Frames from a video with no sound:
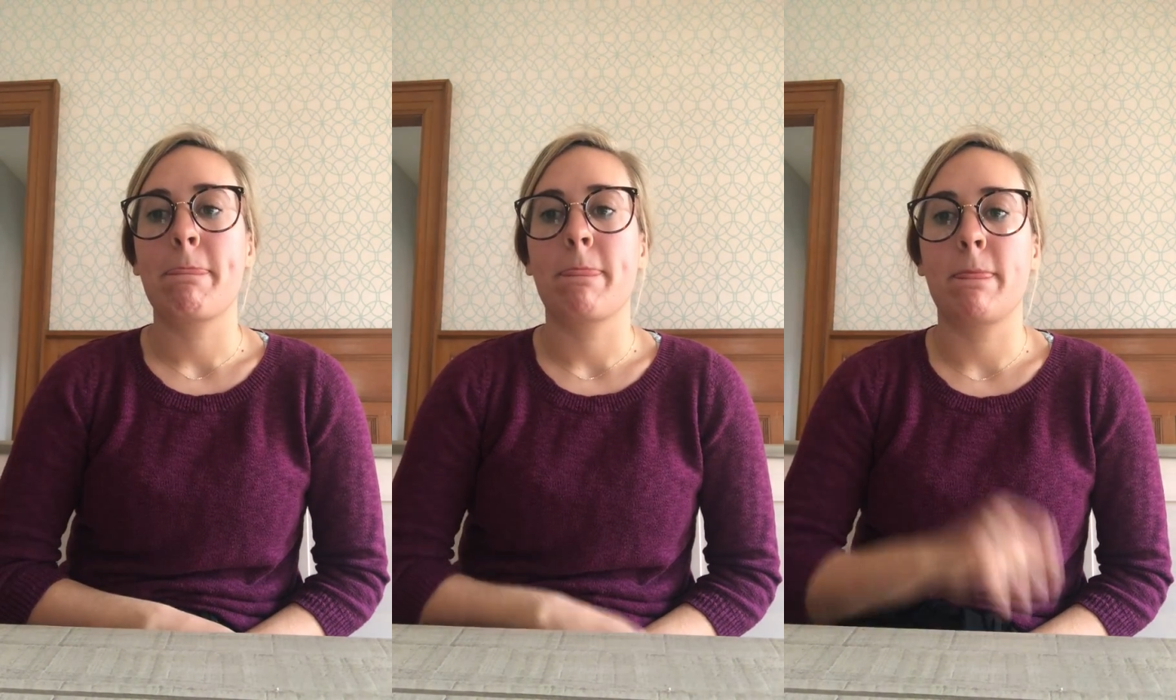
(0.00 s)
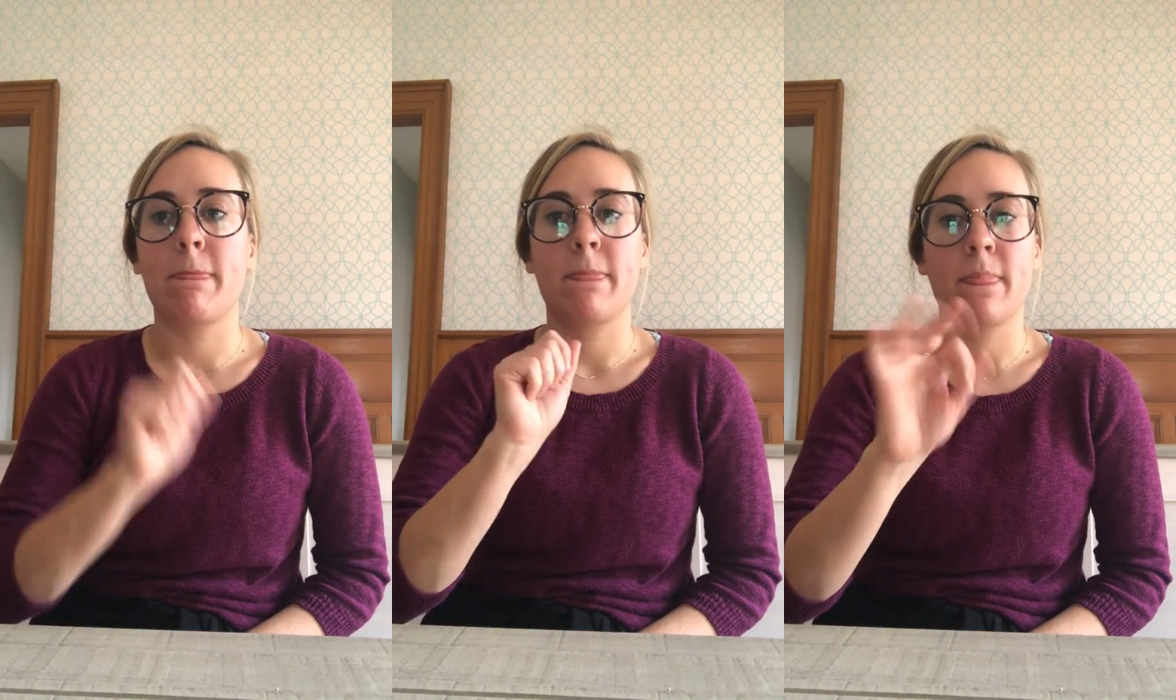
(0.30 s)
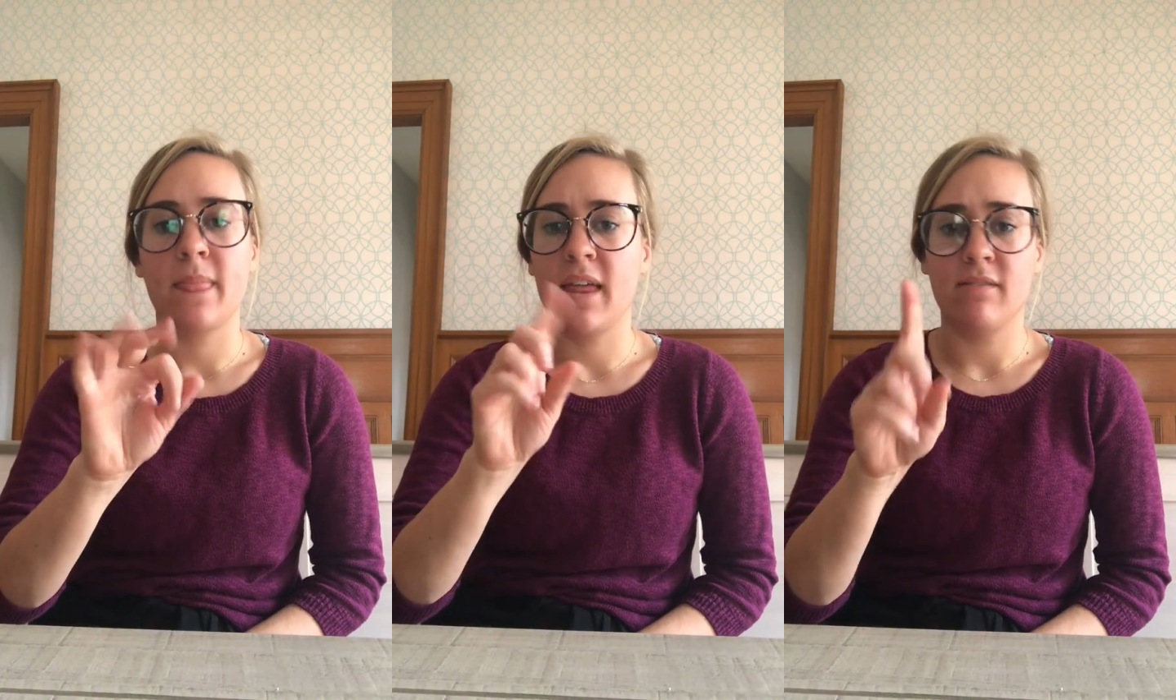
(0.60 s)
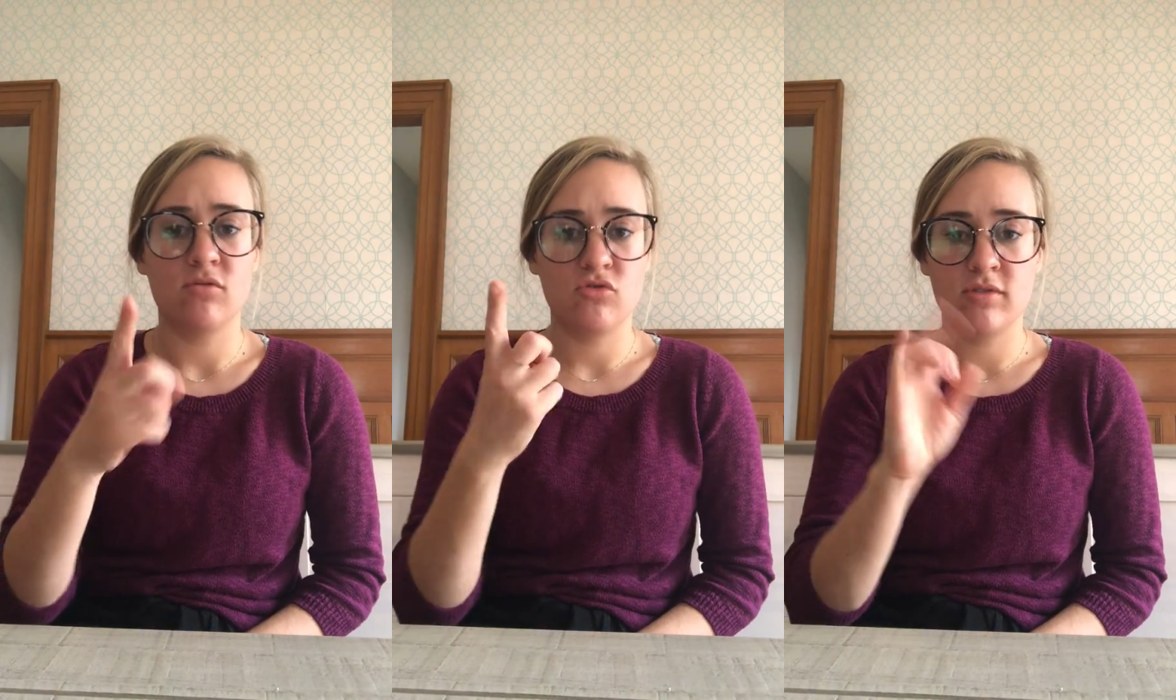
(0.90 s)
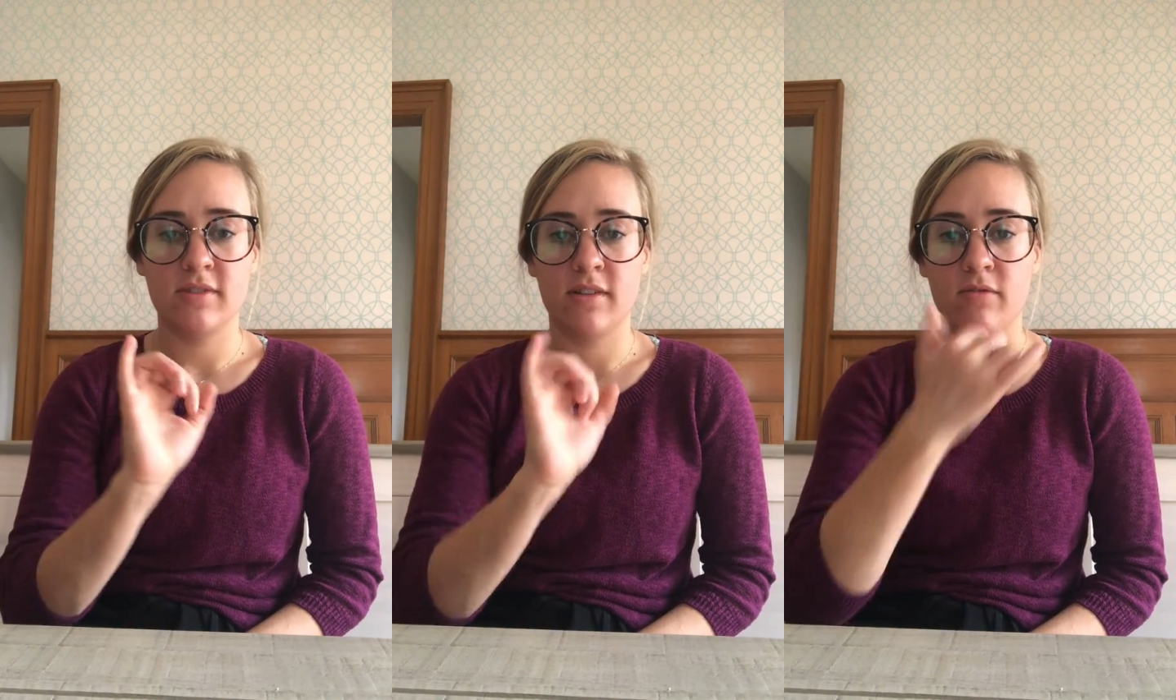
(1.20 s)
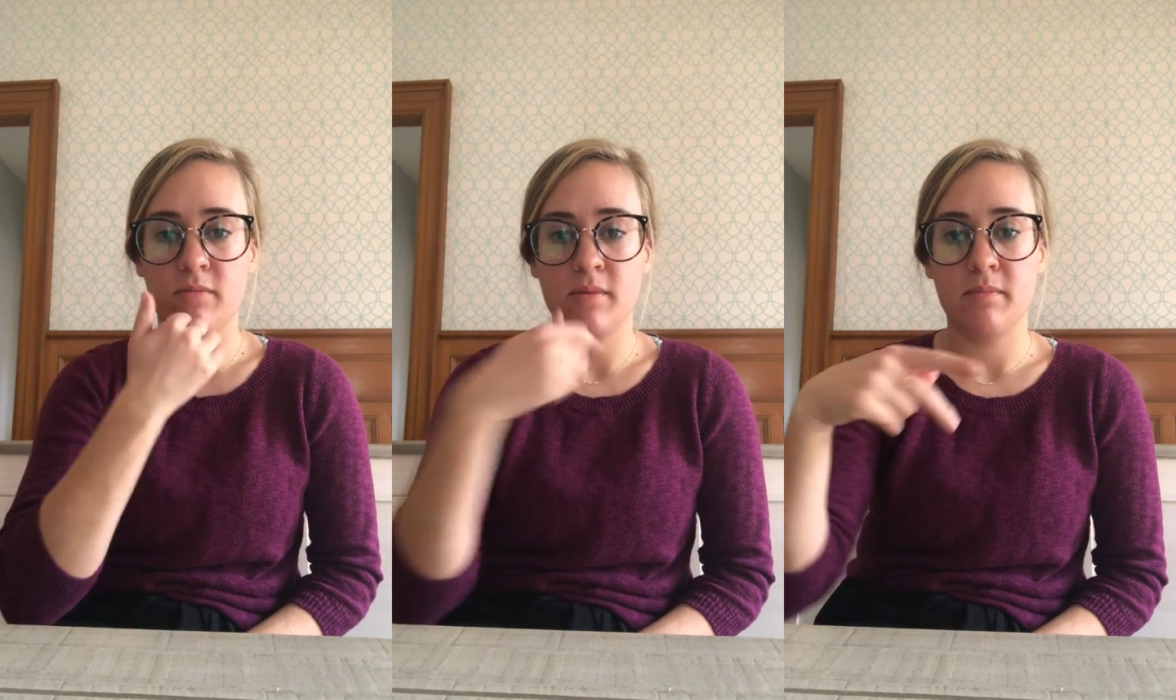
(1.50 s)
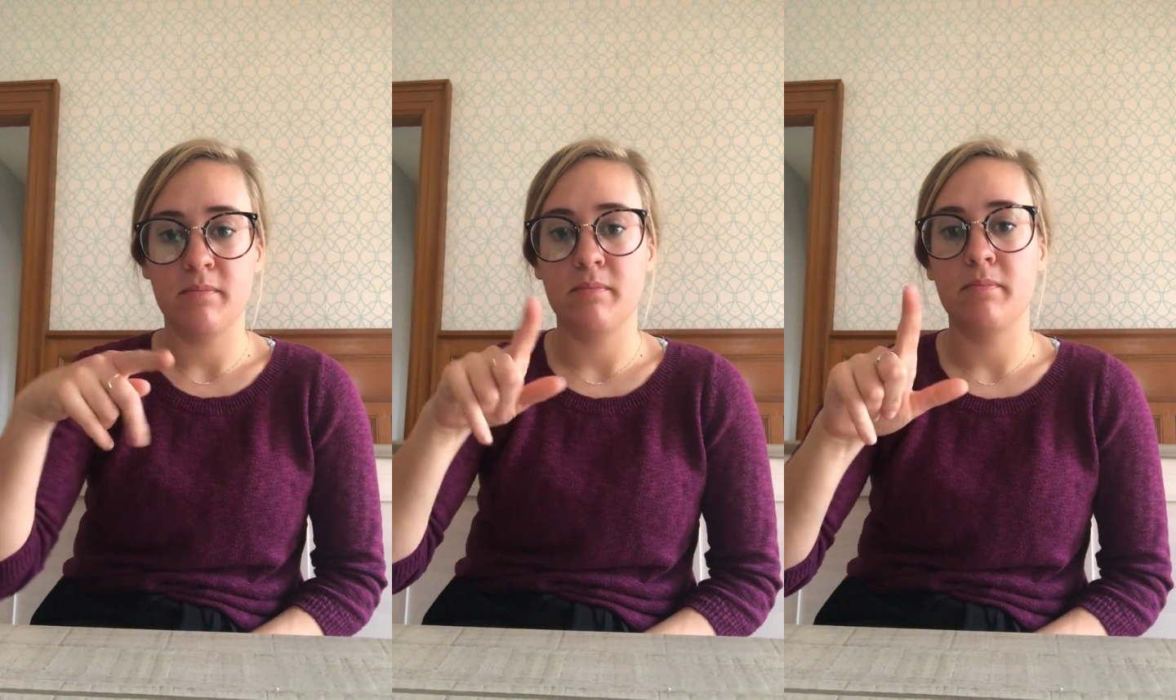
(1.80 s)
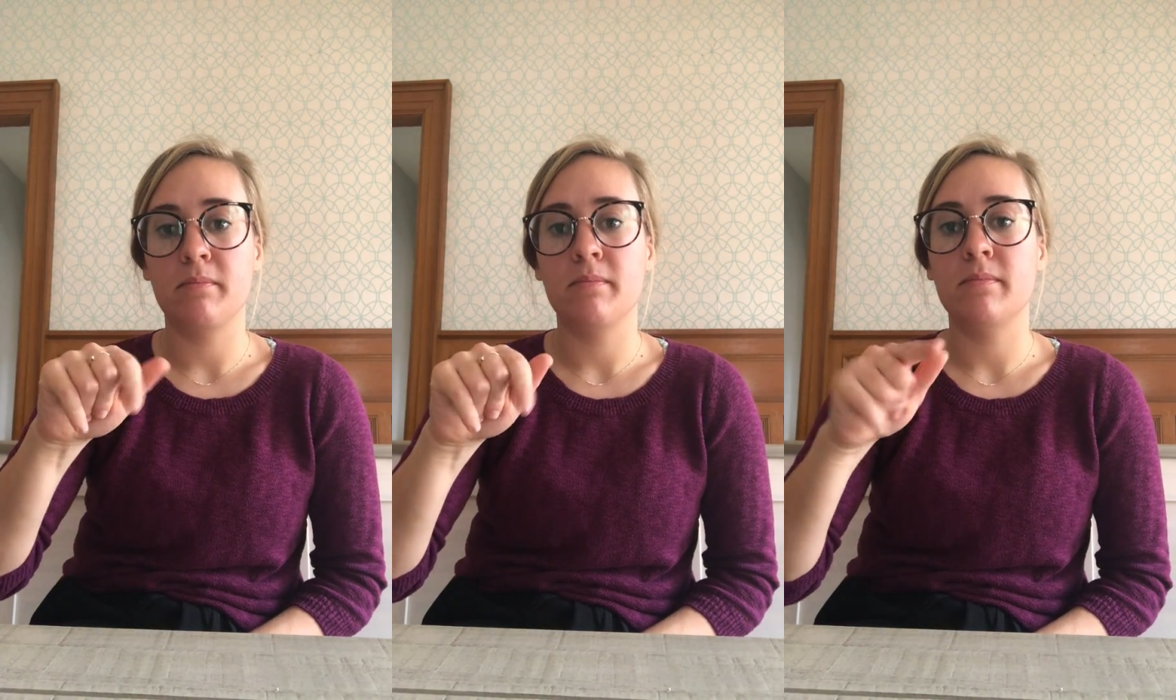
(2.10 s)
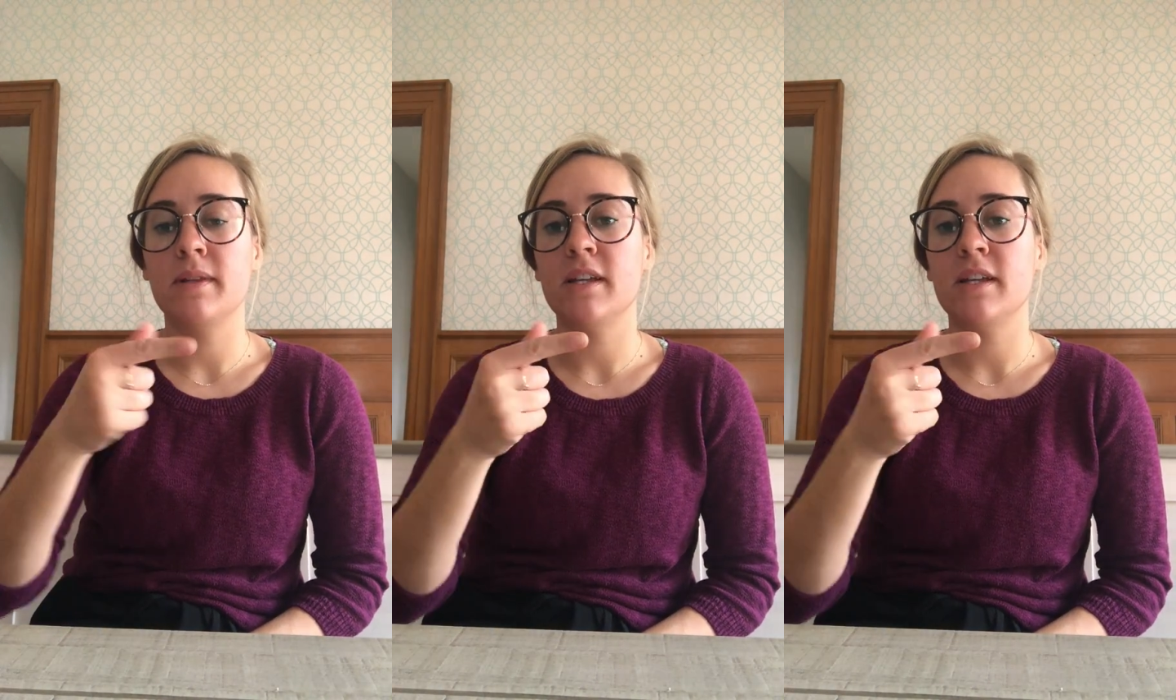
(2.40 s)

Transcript: plagiocephaly, the sutures are normal,